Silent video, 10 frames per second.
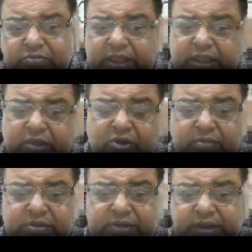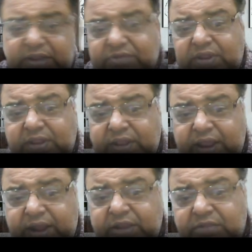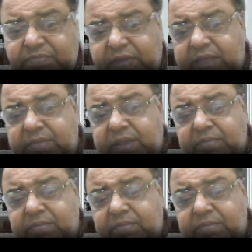e commerce industry and it is becoming